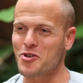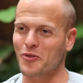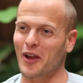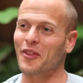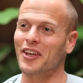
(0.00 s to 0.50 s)

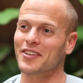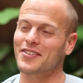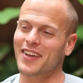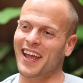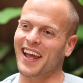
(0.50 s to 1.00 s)
read
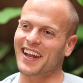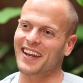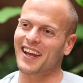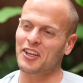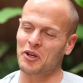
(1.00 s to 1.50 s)
this
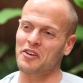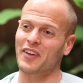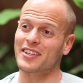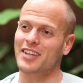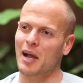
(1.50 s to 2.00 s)
and
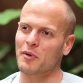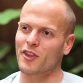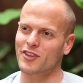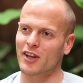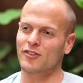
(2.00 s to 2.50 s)
advanced copy, and
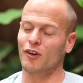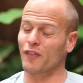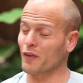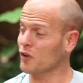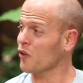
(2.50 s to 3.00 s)
they said it's their
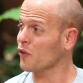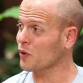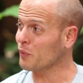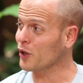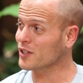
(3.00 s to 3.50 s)
favorite of the
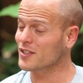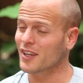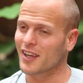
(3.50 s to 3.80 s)
3 books.